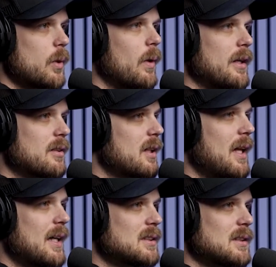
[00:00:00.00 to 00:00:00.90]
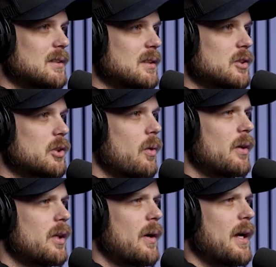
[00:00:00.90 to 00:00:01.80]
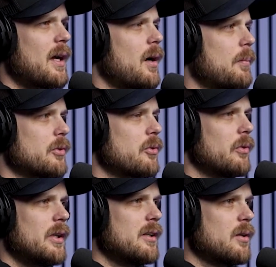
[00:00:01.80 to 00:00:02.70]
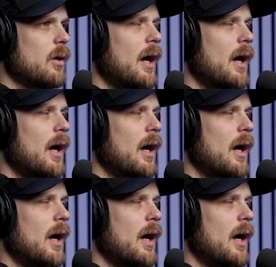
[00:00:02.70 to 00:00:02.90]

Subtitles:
We went to classes. And so, I had opportunities.